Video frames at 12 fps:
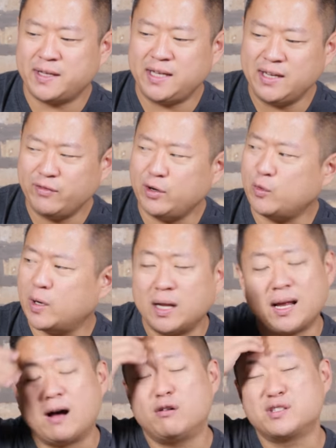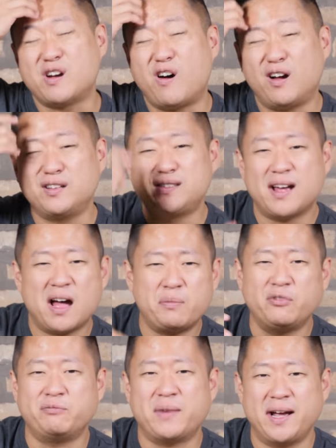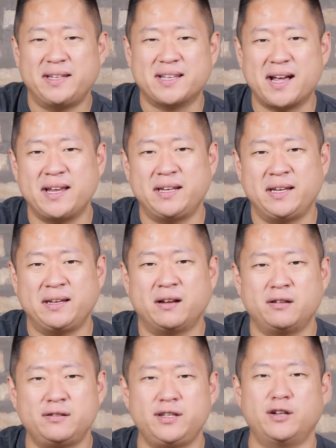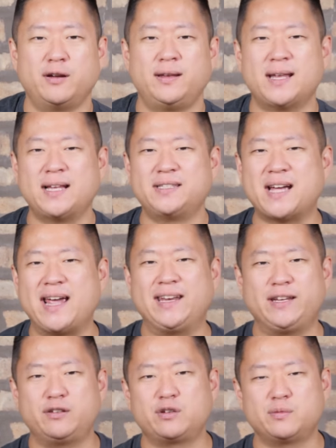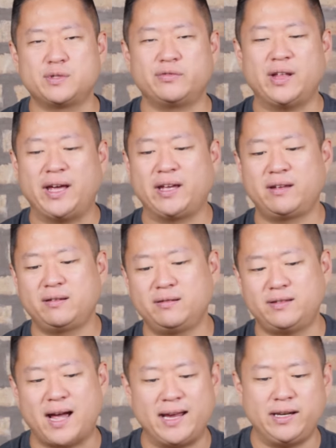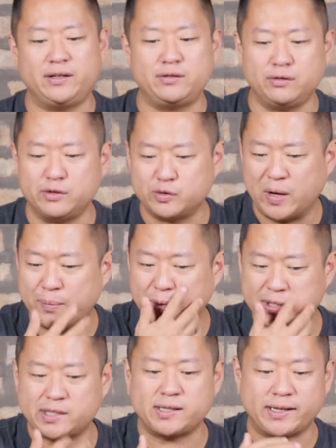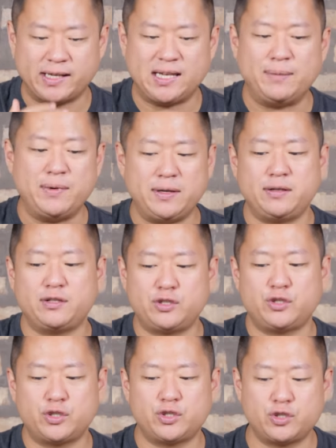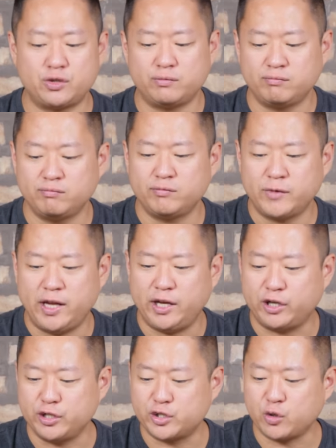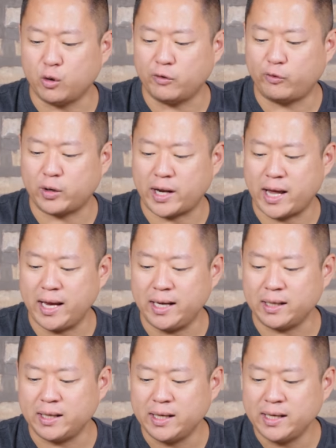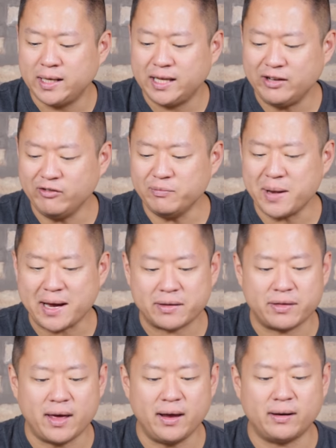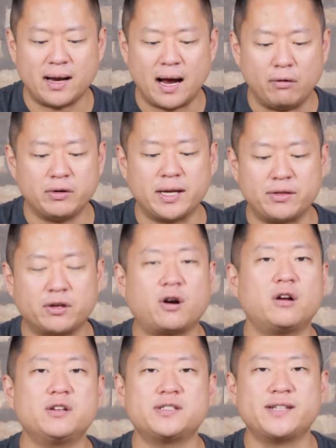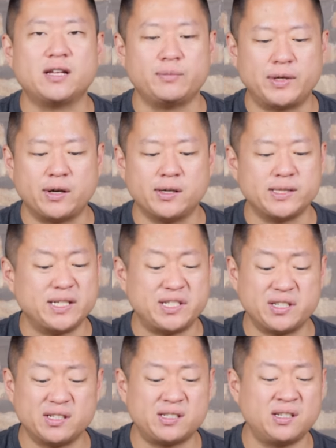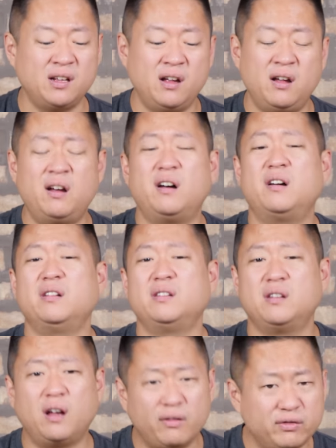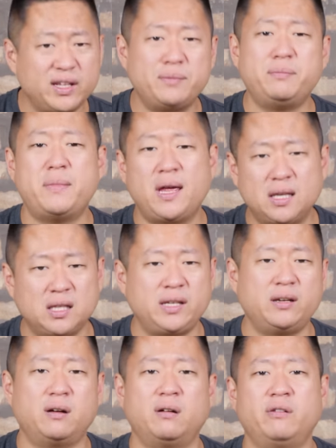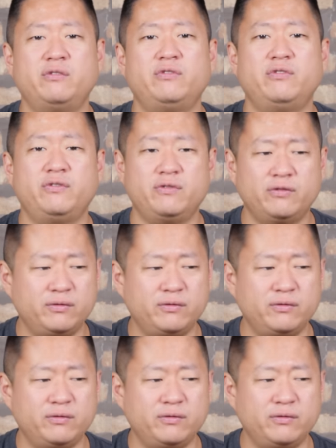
even when I was on top of my dieting, on you know, not dieting in terms of like dieting to lose weight, but just like keeping in control of what I ate, even back then, I would get the garden salad because it's just a lovely medley of